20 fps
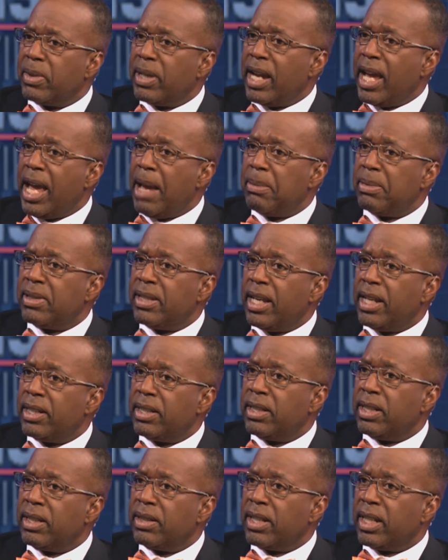perhaps
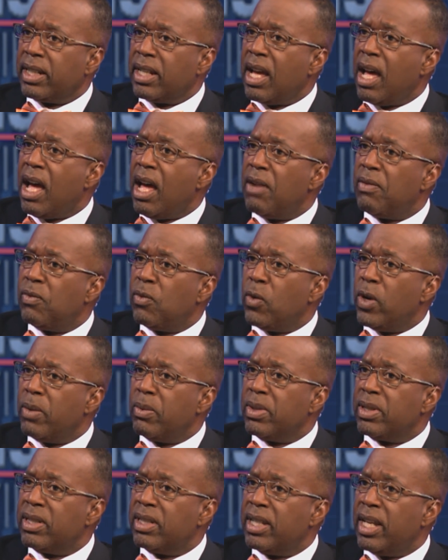that, uh, that convoy
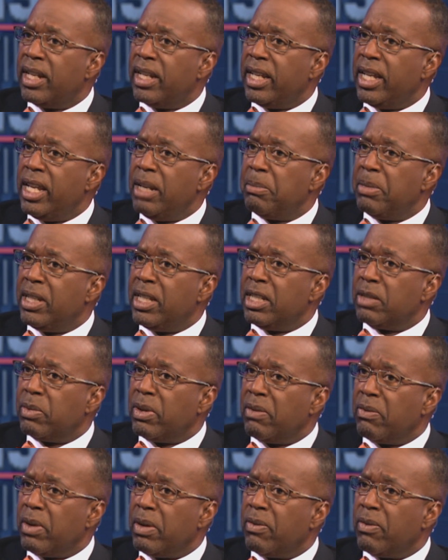was set in because we,